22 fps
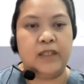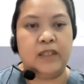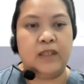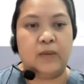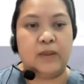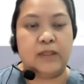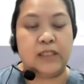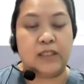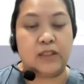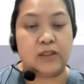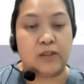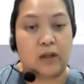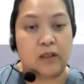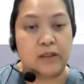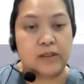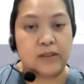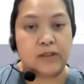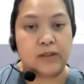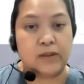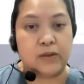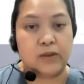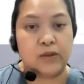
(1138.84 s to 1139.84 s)
which is
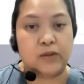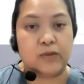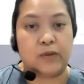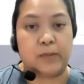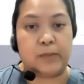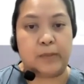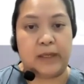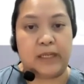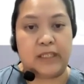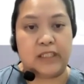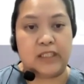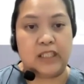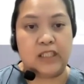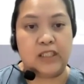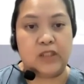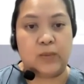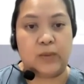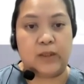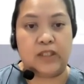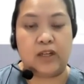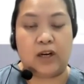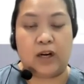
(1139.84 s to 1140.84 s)
also used for
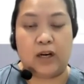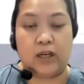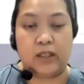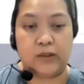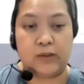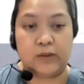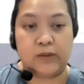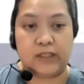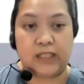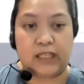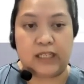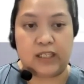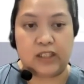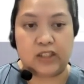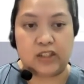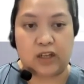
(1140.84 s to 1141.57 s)
patients with cardiogenic